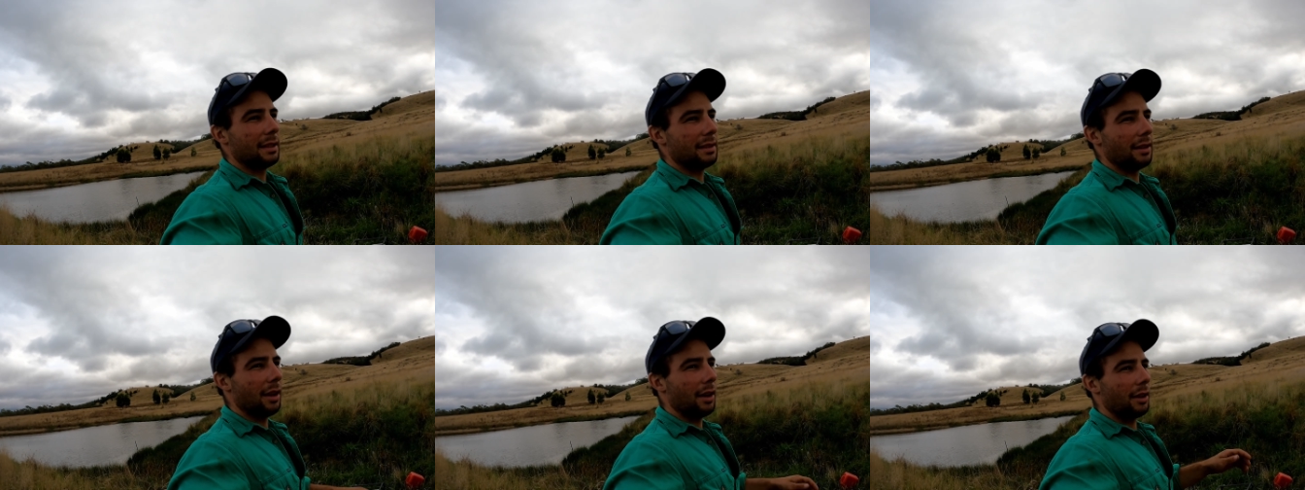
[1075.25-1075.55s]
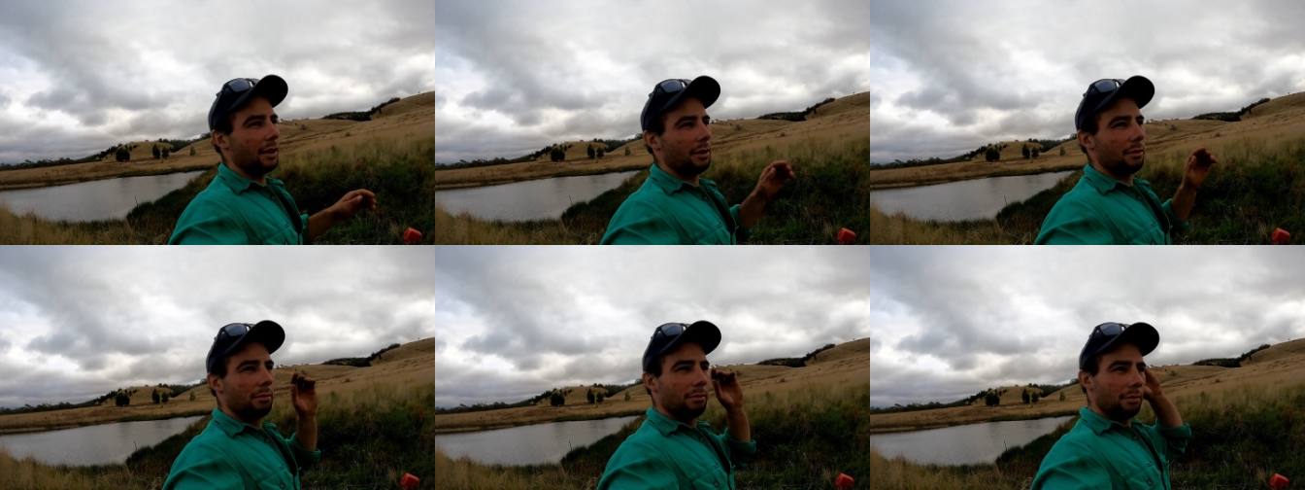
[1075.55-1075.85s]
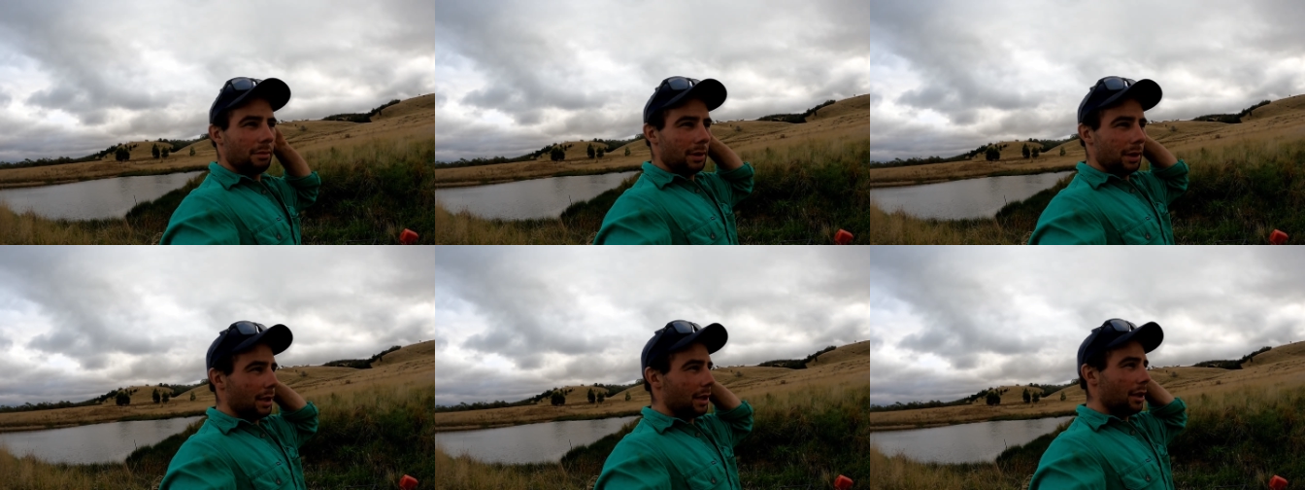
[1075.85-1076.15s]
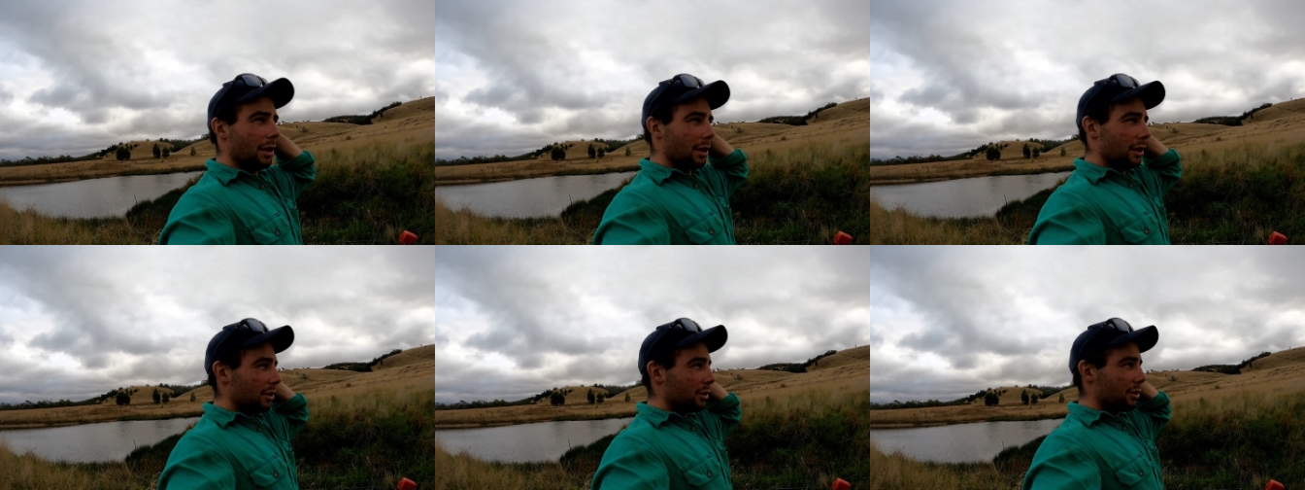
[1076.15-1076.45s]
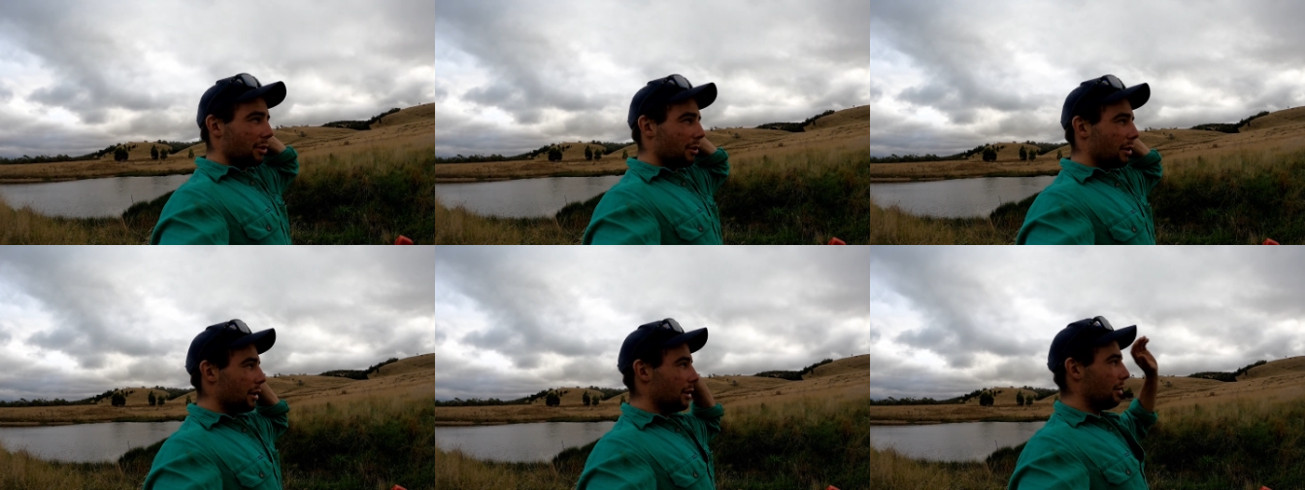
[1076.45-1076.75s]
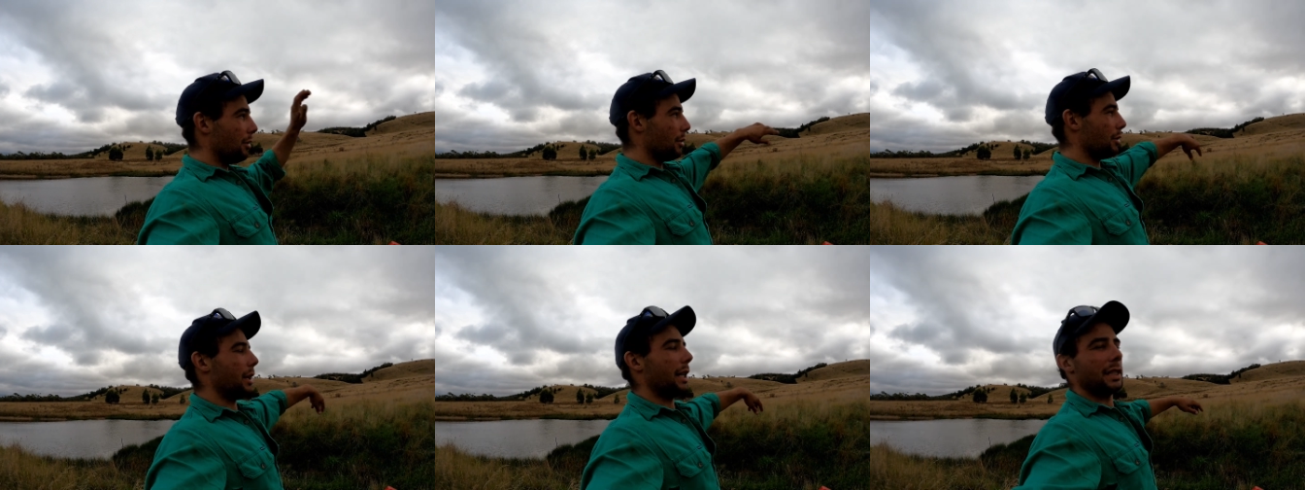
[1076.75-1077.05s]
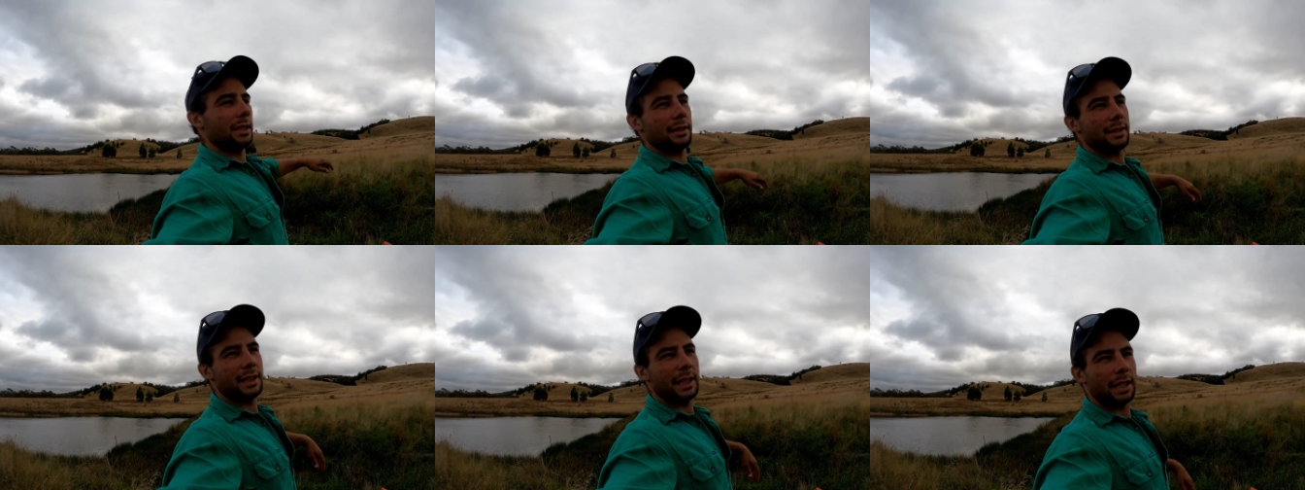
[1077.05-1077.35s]
So, you know, trying to knock,
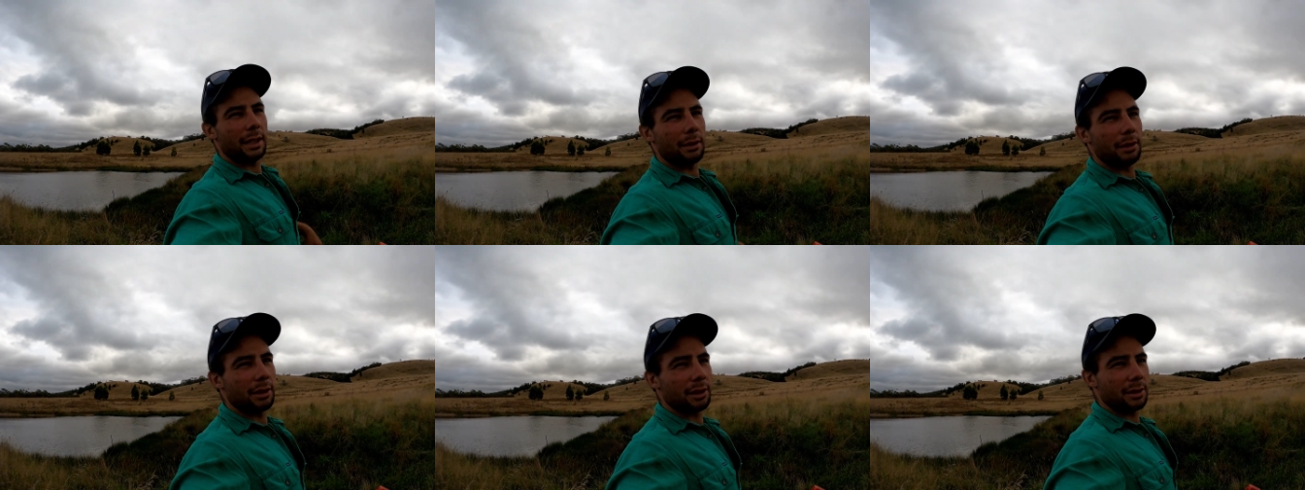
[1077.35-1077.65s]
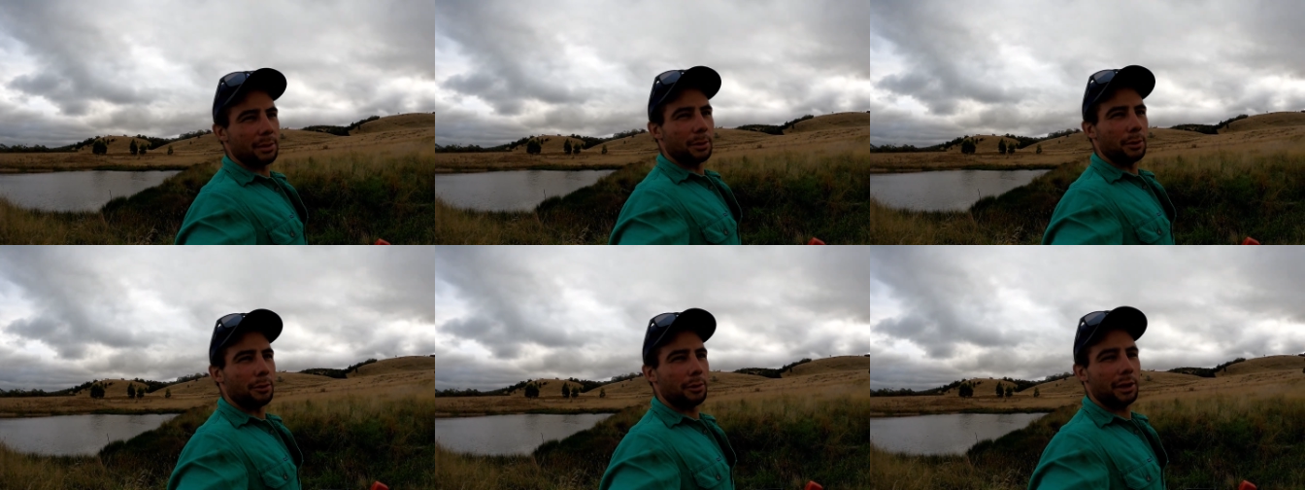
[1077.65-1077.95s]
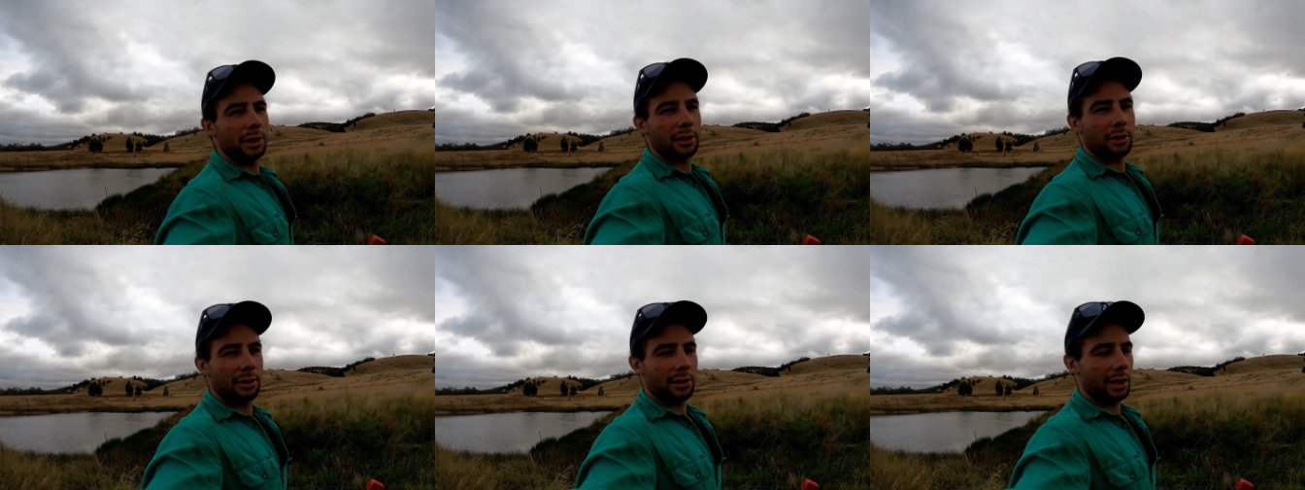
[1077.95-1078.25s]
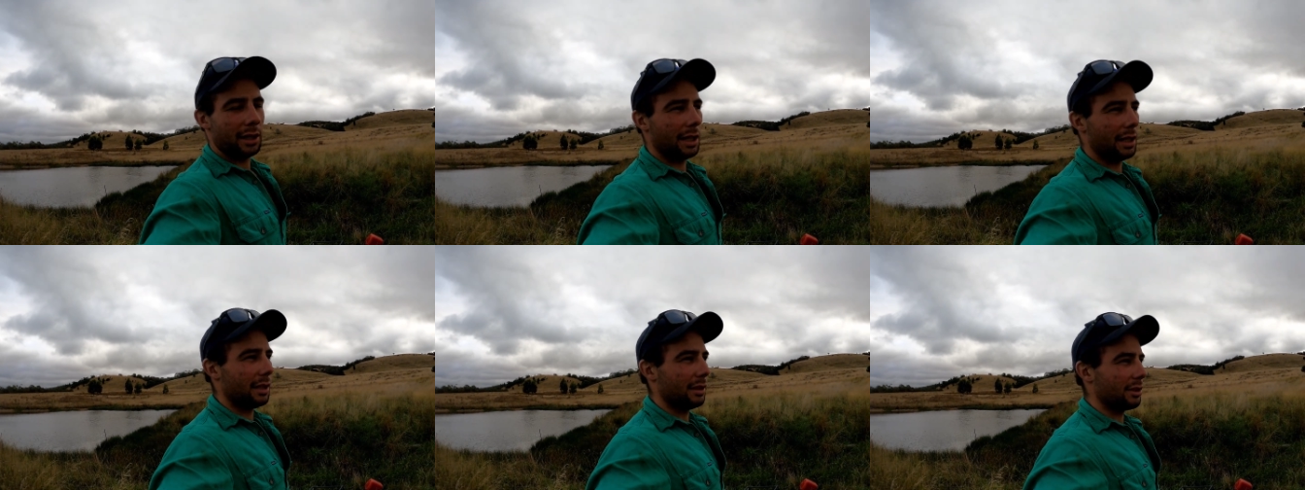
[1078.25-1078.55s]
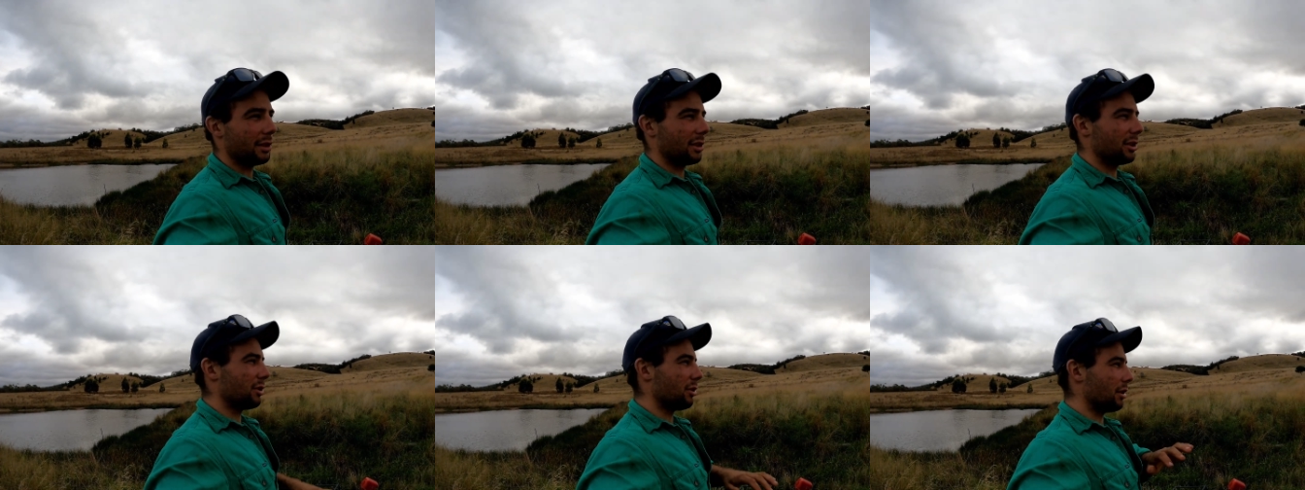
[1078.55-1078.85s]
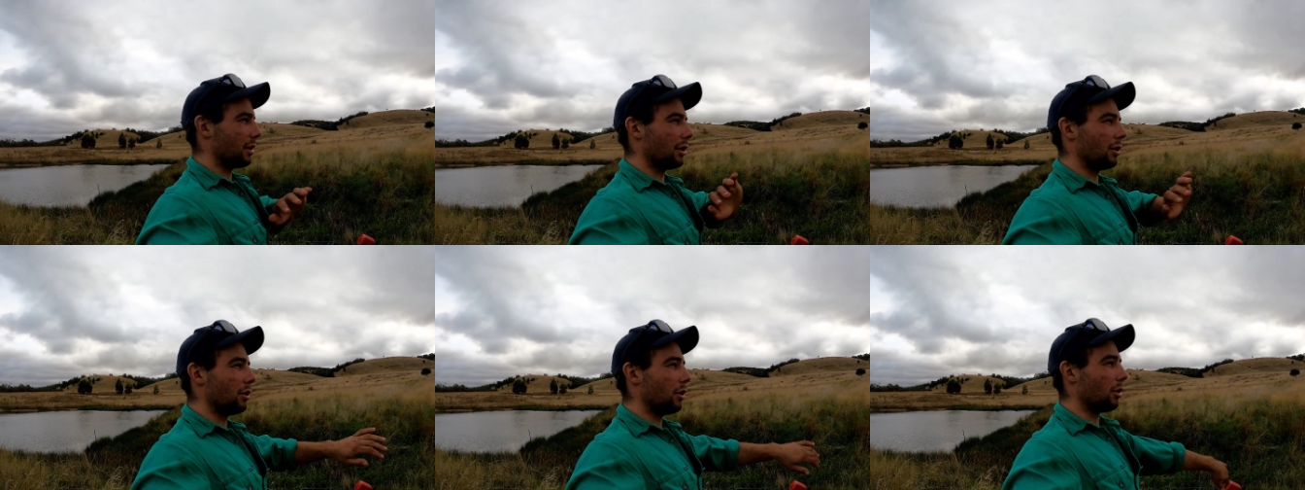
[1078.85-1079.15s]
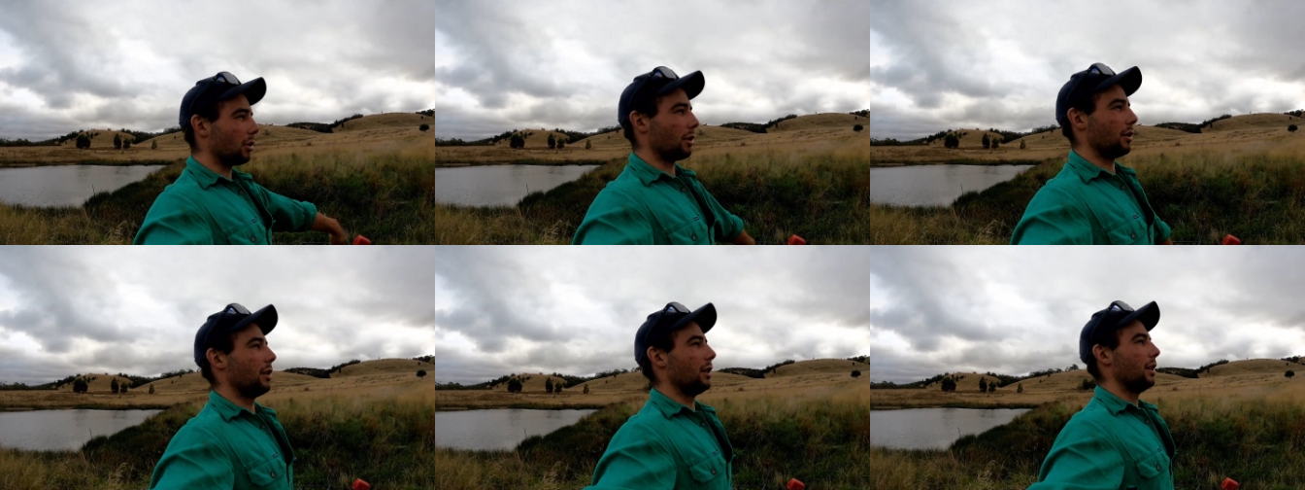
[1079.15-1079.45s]
as I said this morning, I think, just trying to
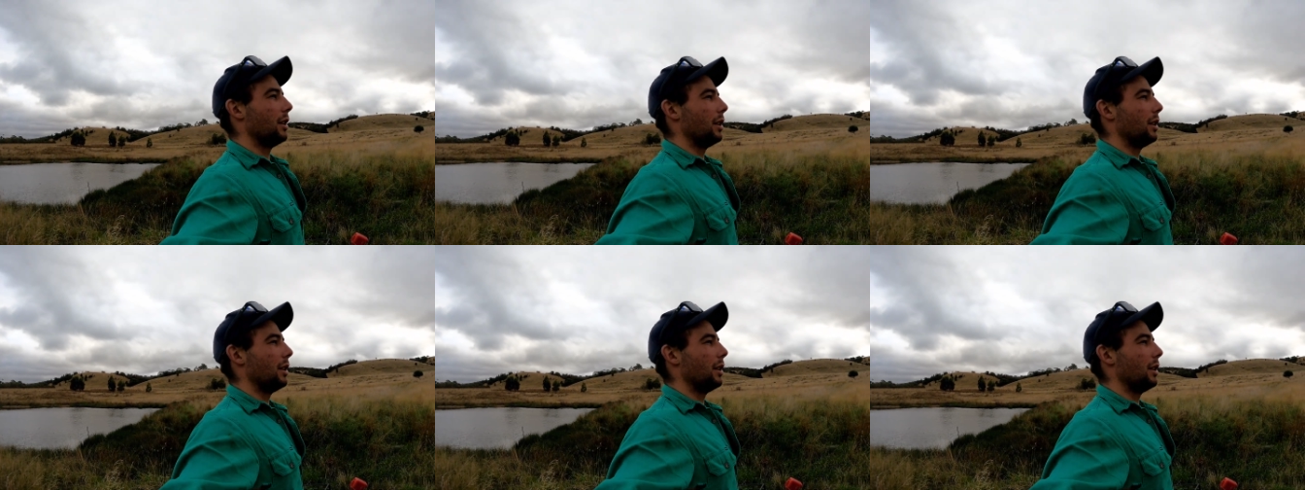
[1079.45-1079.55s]
knock